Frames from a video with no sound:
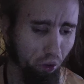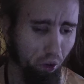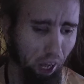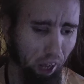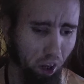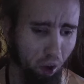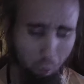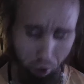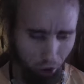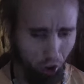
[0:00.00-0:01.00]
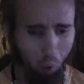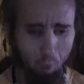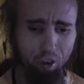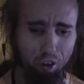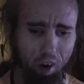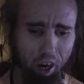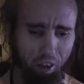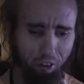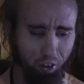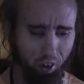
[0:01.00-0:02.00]
that with no
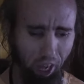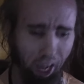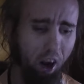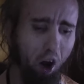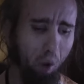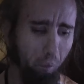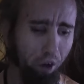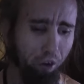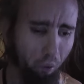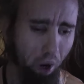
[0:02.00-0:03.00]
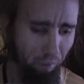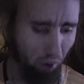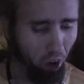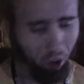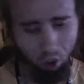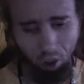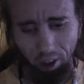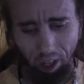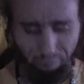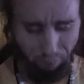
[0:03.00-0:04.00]
restraints at all whatsoever.
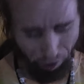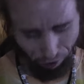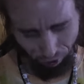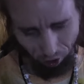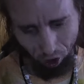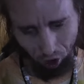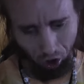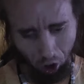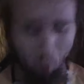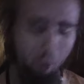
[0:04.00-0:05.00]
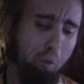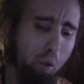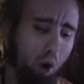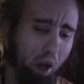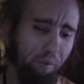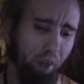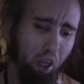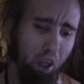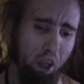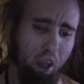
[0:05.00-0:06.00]
That means no reporting
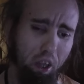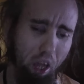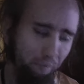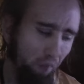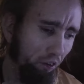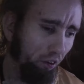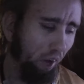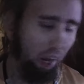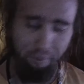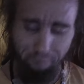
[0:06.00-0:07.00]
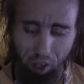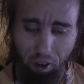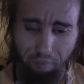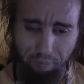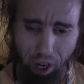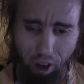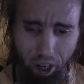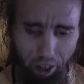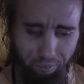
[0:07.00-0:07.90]
me. That means letting me live my life.